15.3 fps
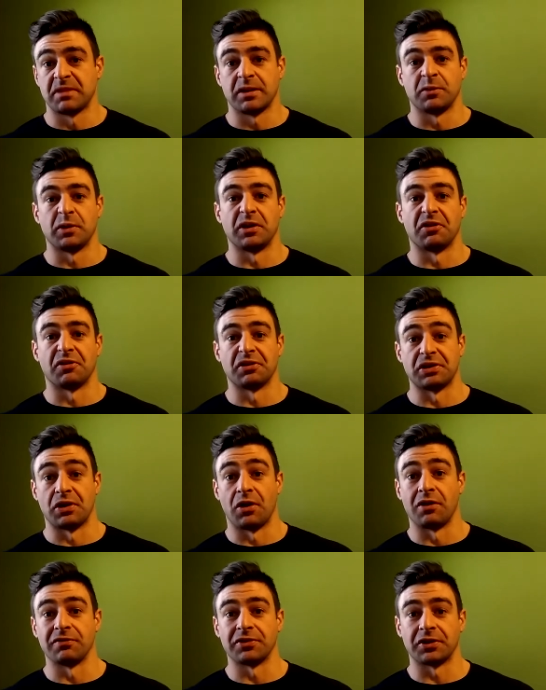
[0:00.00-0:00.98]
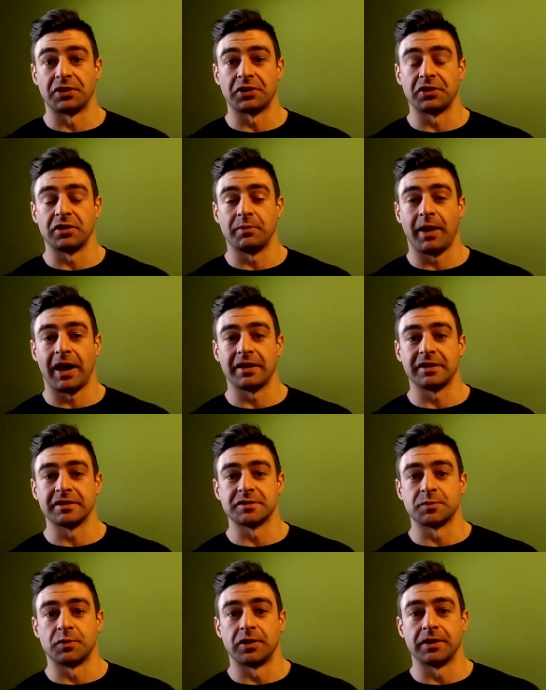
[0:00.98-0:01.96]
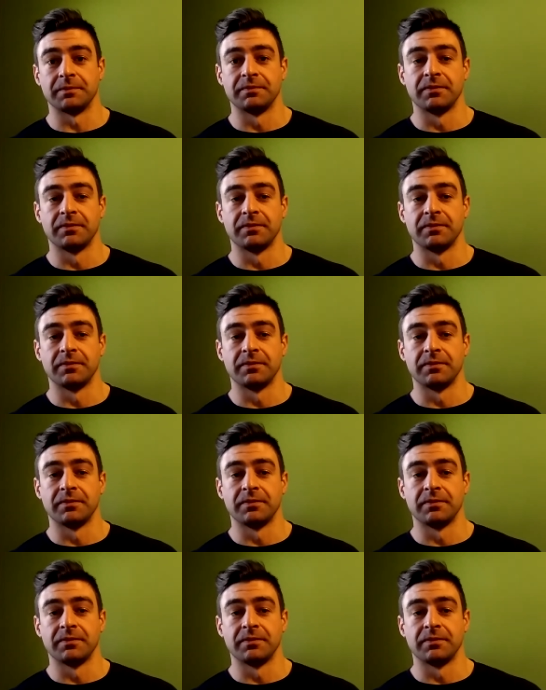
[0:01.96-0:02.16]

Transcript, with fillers: We don't really know if they're good or bad at this point.